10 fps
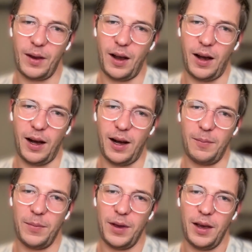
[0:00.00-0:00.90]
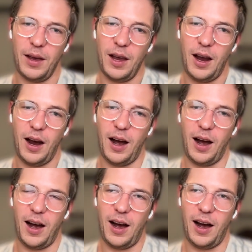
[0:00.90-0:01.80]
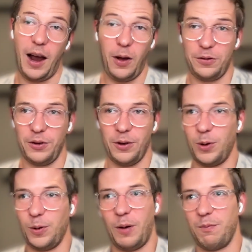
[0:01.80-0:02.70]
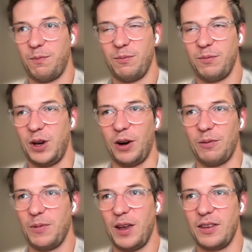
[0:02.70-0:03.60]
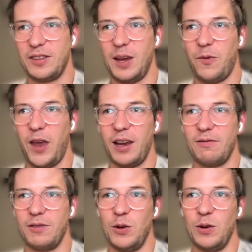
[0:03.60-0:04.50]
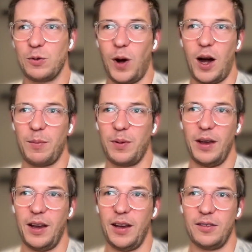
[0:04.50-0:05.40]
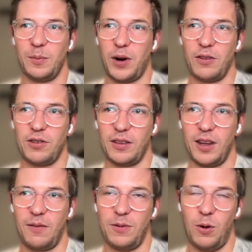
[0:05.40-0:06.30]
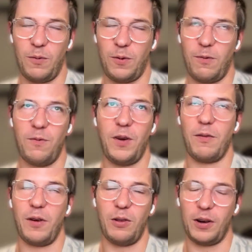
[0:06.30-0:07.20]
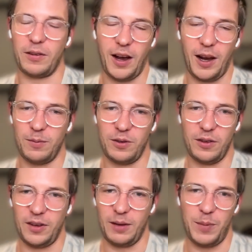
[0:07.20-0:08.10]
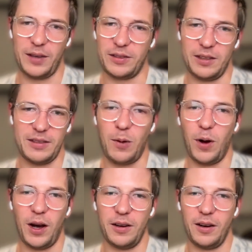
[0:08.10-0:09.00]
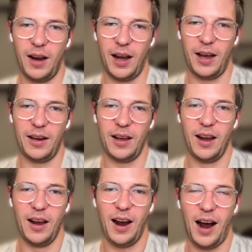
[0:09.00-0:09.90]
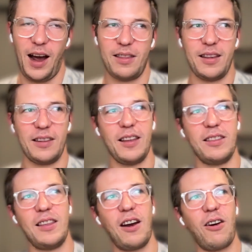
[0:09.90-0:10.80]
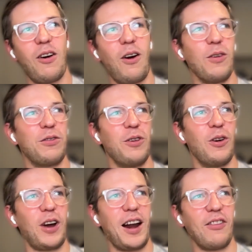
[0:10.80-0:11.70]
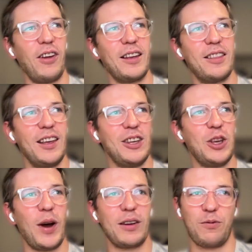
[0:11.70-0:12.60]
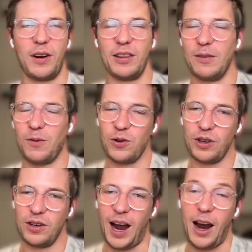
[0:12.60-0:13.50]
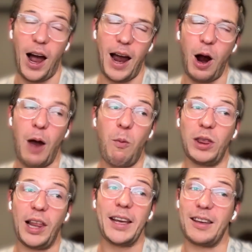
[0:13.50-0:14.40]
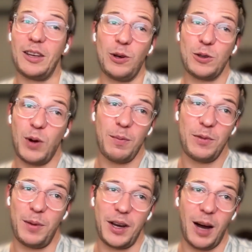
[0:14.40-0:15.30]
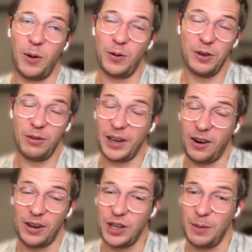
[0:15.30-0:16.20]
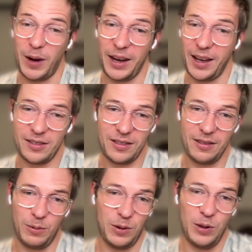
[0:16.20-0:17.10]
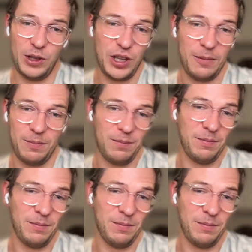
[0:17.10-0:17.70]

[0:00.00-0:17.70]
Um, I also, in the same vein, Uniswap is a project that I've known for a very, very long time, since like basically day one. And I think that they're also kind of like the UX friendly version. I would like Uniswap to become also like an on-chain Binance, Unichain.